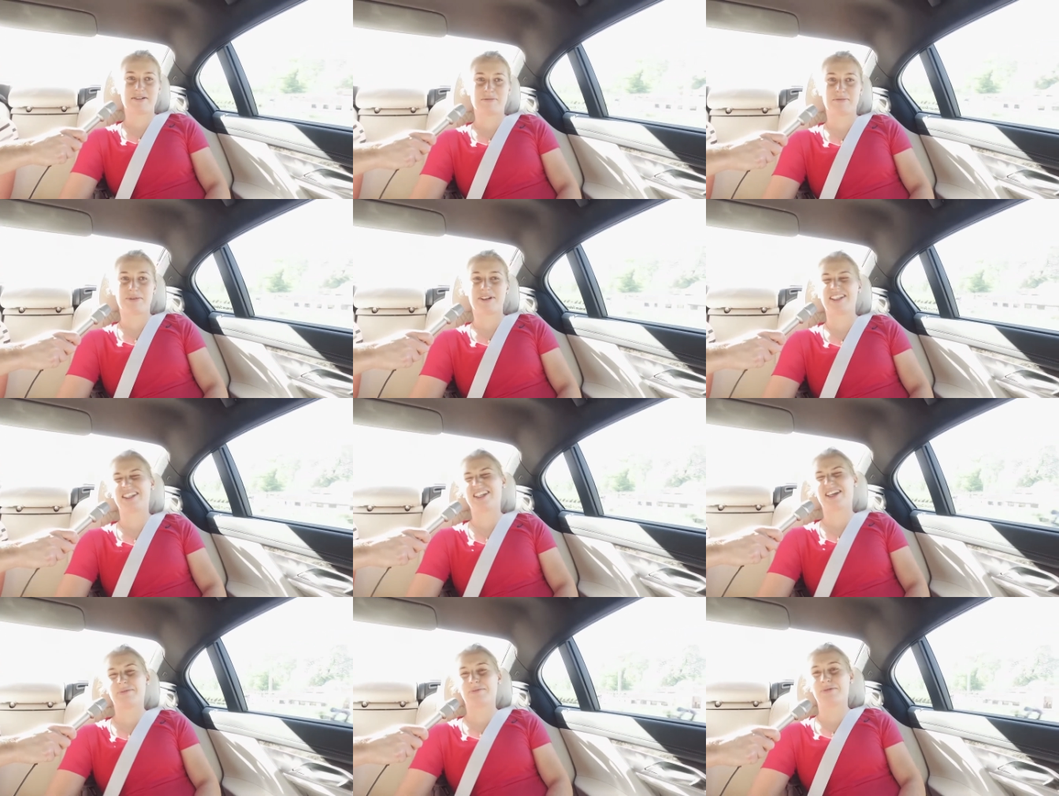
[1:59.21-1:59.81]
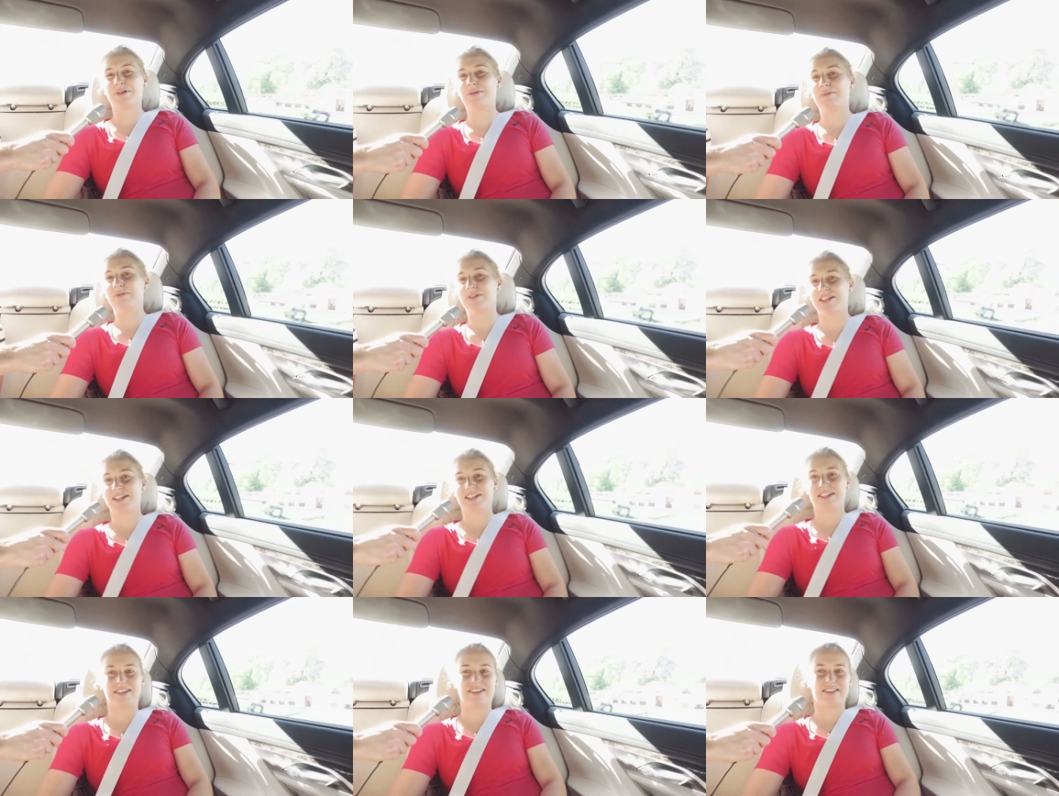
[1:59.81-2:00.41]
But yeah,
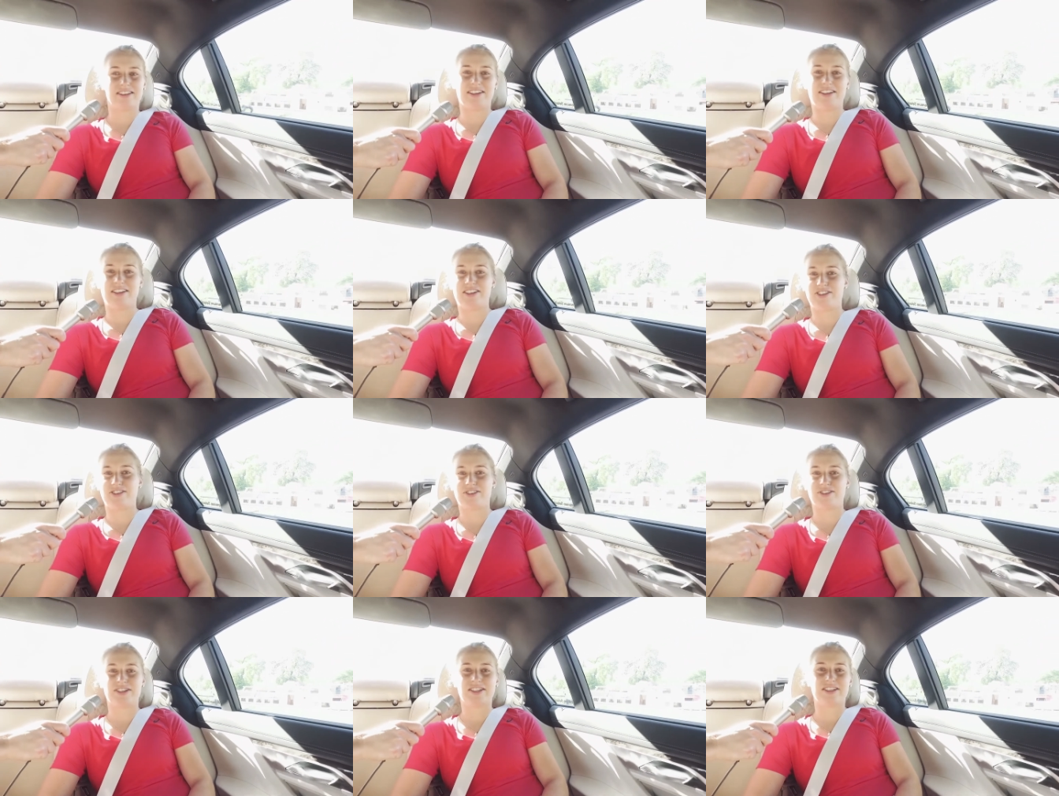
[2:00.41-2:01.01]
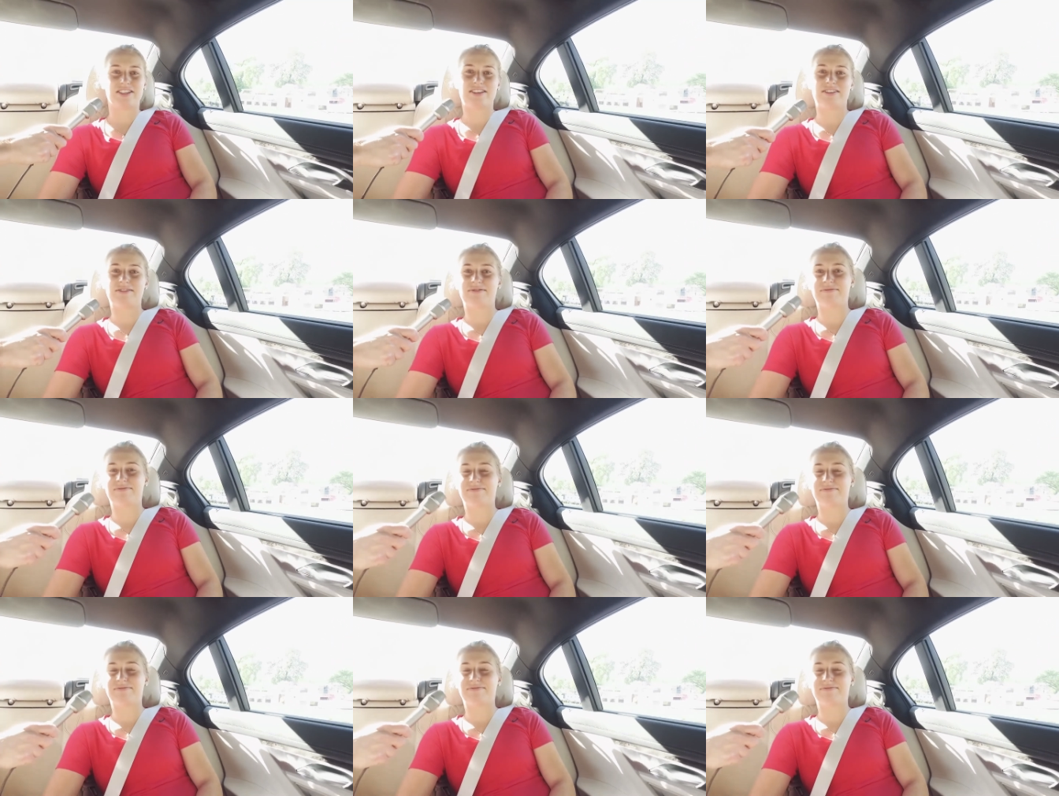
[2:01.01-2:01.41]
probably the injuries.